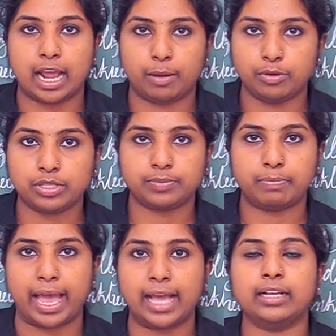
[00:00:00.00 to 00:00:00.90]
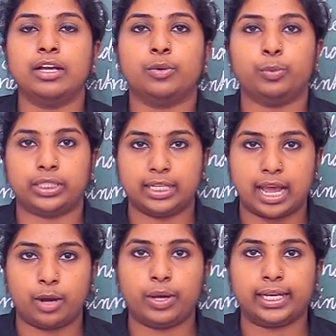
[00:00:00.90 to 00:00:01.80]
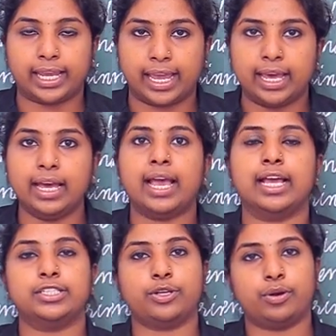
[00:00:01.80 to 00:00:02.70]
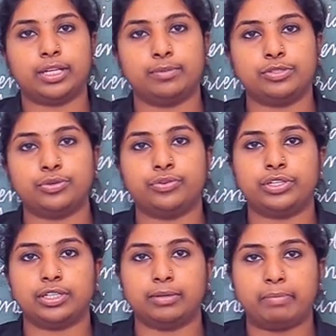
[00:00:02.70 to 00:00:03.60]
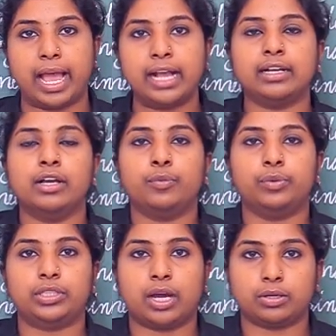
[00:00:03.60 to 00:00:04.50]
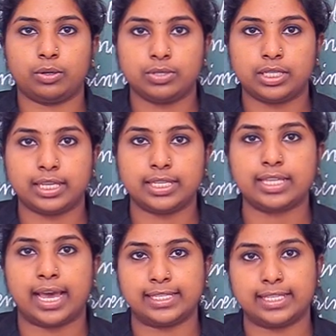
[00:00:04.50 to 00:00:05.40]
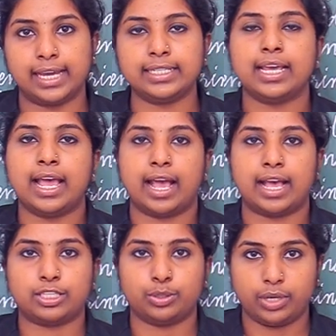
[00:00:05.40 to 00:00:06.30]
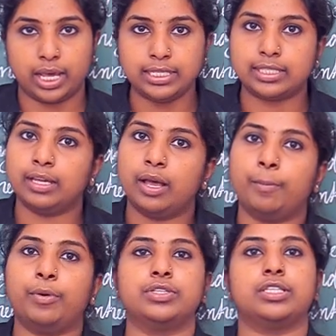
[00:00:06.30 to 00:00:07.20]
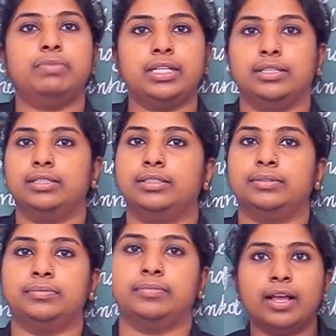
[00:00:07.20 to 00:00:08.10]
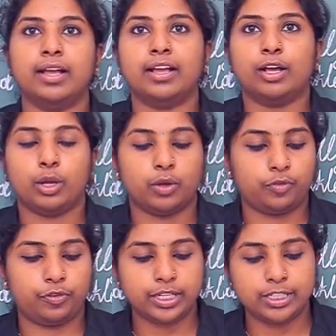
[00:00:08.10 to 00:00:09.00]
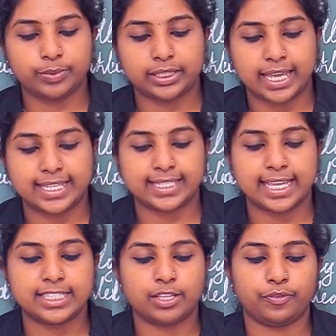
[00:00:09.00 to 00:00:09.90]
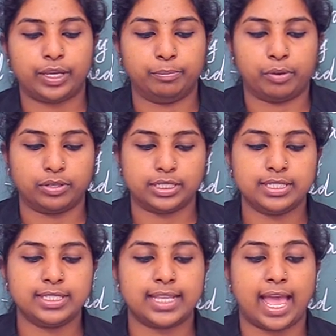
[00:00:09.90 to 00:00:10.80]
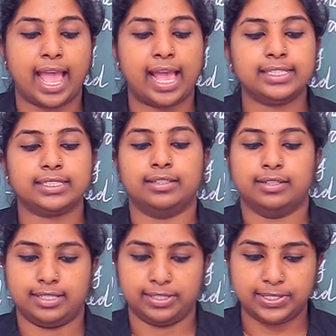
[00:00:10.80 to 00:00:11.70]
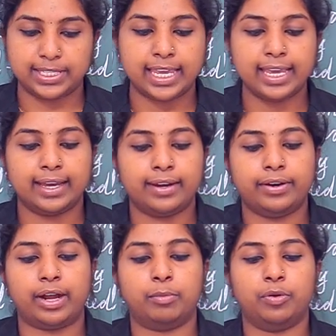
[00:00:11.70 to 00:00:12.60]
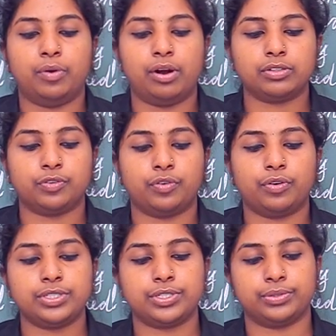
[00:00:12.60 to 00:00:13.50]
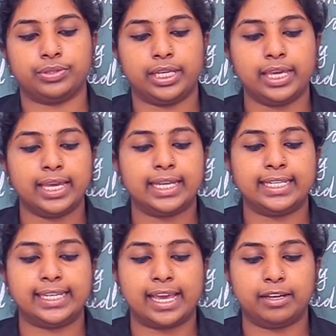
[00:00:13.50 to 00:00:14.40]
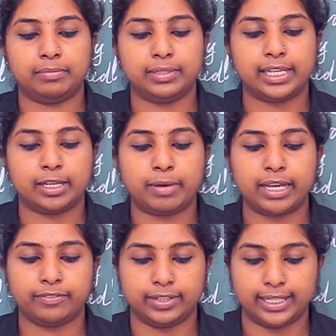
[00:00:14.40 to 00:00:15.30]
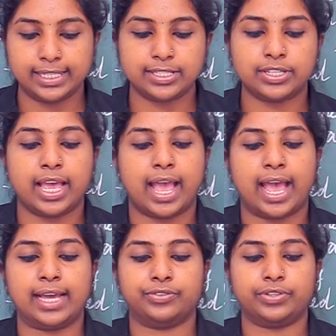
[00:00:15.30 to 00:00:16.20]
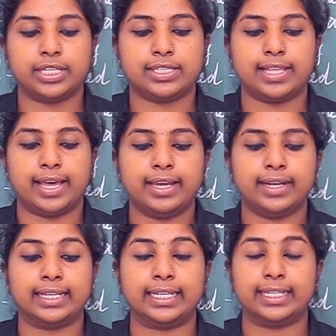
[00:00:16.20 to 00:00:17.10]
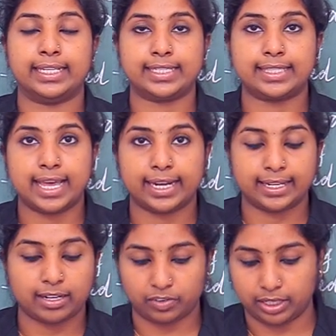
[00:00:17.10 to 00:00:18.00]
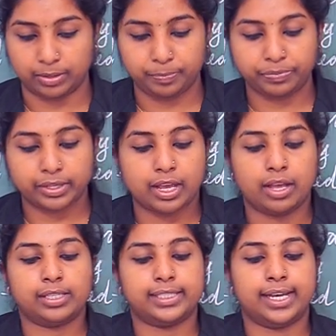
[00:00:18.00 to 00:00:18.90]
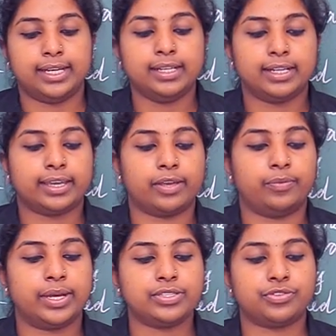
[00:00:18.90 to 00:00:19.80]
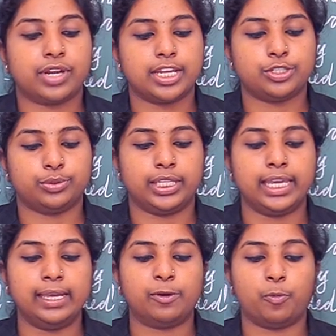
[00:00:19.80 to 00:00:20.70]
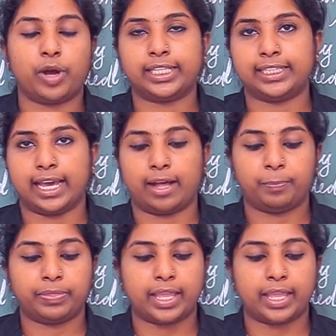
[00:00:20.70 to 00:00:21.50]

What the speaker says: Ramu's back with love and care and told him to return back without losing his eyesight as soon as possible. Filled with a sense of importance and urgency, Ramu walked first to the nearby village and reached there in less than an hour. There, he went straight to the Vaidya,